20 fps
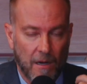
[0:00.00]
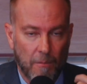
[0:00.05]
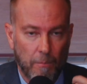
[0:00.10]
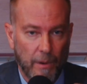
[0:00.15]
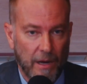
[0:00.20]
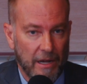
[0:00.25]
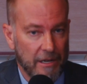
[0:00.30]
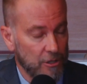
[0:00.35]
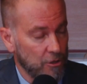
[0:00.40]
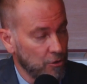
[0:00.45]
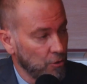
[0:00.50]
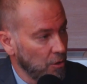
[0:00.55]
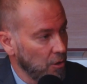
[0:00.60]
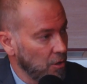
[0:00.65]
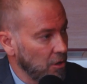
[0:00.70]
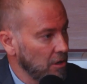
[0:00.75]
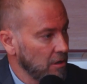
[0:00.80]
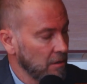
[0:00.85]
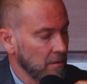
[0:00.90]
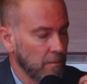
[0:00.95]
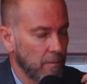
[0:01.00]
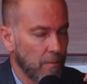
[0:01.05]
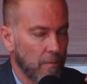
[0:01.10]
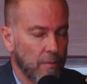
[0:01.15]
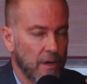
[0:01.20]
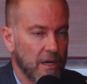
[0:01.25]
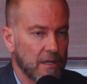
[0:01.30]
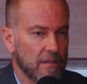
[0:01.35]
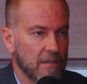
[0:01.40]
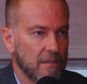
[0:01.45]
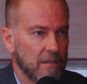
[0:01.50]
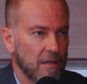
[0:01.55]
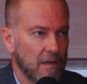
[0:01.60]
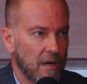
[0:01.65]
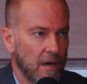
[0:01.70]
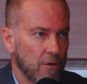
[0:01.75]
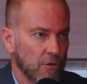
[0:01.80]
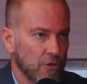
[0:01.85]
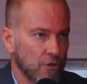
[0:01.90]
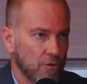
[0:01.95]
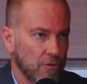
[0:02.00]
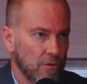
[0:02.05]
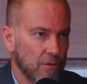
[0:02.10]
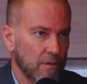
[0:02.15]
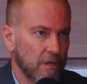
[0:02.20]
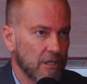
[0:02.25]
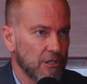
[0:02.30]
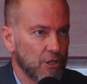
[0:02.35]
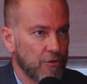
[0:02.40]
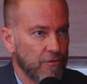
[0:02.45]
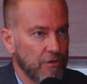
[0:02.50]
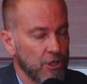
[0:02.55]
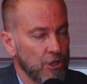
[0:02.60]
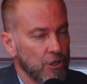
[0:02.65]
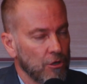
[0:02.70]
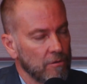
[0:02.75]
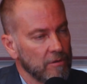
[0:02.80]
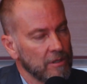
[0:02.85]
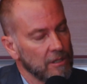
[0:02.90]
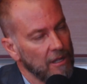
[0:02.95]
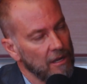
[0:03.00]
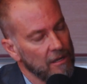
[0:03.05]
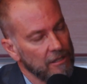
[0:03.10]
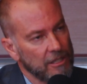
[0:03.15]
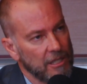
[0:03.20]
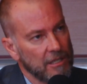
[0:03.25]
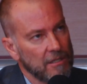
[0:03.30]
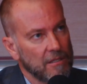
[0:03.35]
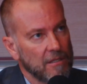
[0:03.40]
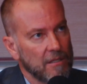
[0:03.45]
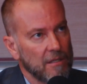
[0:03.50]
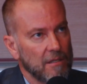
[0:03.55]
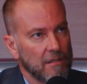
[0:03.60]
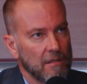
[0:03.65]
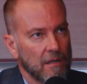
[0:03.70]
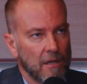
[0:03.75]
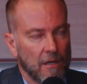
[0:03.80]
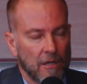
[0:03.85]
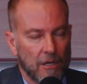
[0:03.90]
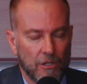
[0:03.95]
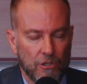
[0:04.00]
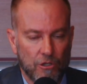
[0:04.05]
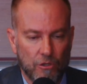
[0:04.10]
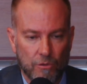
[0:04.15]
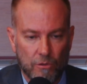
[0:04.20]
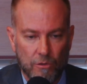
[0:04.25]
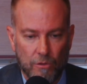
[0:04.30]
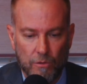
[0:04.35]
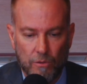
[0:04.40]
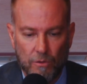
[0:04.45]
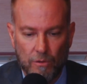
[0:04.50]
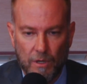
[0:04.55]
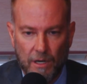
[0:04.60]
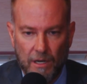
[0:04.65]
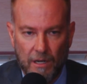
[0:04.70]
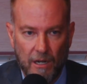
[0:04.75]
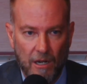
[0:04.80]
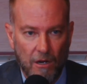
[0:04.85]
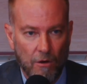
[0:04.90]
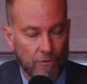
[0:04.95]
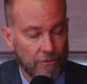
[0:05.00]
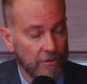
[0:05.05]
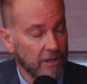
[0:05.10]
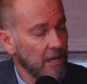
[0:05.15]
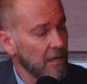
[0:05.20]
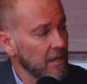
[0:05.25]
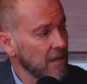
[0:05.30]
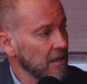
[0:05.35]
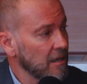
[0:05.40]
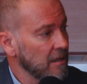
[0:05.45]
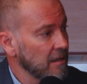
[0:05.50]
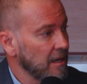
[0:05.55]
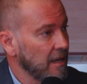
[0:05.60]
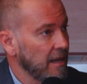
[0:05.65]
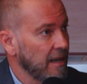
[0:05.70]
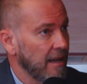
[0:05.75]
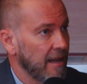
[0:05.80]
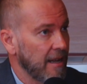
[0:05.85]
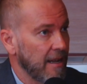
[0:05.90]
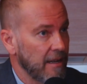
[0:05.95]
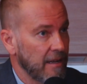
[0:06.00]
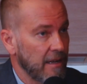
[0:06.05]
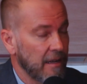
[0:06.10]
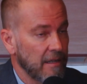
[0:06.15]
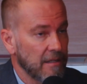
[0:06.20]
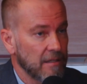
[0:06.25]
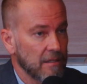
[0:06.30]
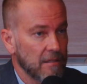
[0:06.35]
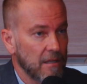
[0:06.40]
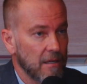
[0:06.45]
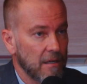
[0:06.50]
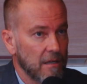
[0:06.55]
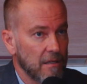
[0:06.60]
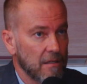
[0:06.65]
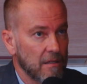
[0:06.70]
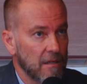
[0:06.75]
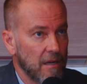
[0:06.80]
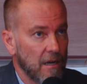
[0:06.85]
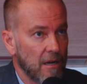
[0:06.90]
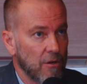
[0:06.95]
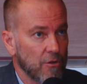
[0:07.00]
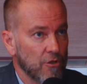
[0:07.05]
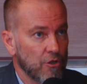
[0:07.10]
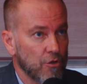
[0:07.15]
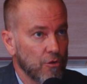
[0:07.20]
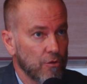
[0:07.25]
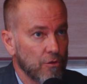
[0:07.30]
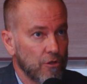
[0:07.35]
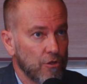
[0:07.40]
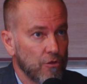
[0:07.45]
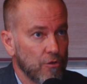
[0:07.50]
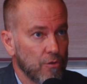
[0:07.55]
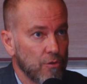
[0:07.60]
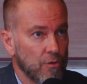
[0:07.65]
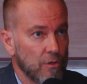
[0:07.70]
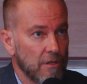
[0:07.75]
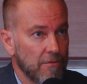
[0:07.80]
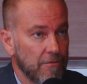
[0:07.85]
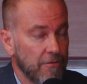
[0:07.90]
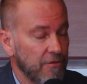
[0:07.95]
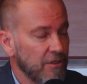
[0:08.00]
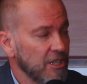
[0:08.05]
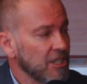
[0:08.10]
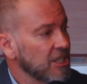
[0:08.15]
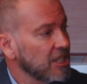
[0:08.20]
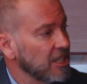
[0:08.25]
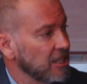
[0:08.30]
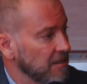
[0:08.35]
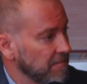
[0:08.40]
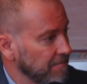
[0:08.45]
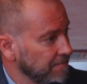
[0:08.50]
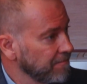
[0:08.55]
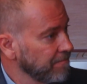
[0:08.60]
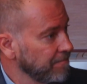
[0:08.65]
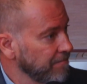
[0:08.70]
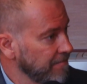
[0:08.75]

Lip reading: applied to law, but also artificial intelligence to healthcare and also to the fishing.